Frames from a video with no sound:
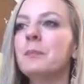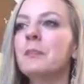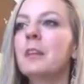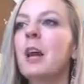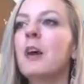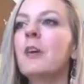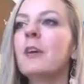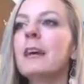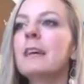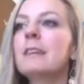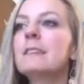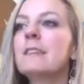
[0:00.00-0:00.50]

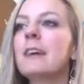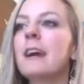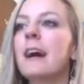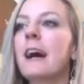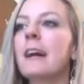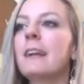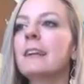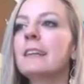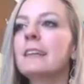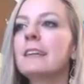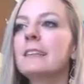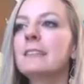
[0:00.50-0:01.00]
Okay, so how
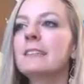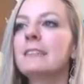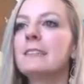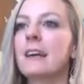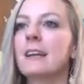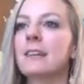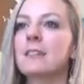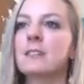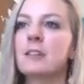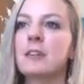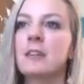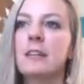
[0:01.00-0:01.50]
to get
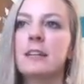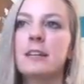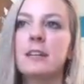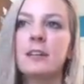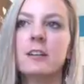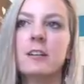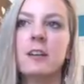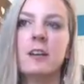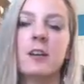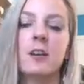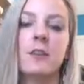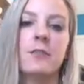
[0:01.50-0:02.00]
stuck. So here
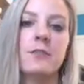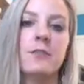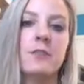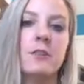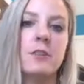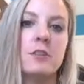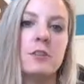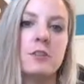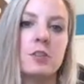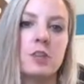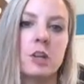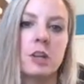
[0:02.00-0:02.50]
are a
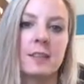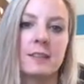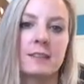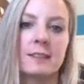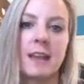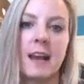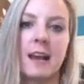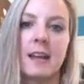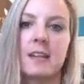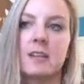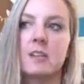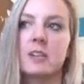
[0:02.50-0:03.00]
few tricks
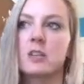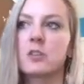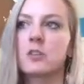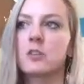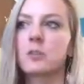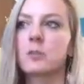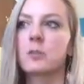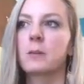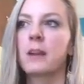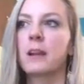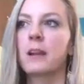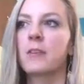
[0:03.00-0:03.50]
I use
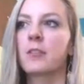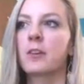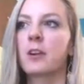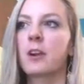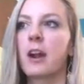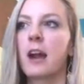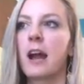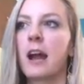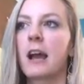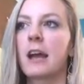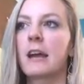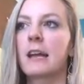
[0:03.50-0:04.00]
whenever
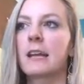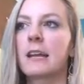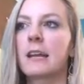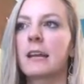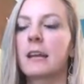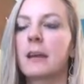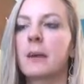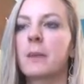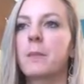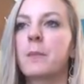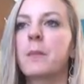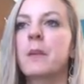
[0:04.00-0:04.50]
I
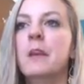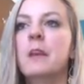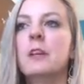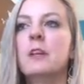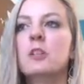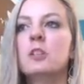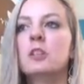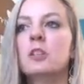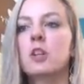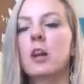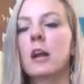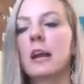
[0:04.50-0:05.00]
am
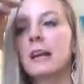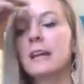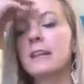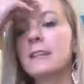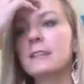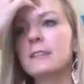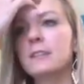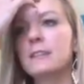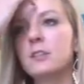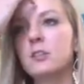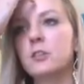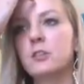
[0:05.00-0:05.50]
trying
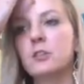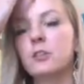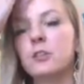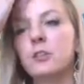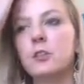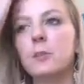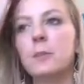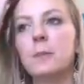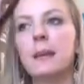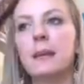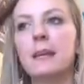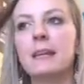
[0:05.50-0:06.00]
to do a
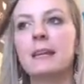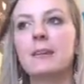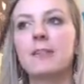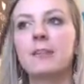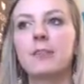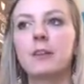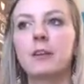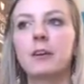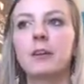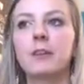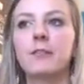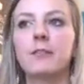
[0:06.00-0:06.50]
new painting
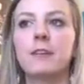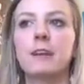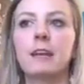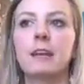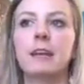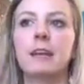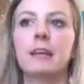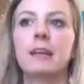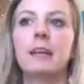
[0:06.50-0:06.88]
for an event.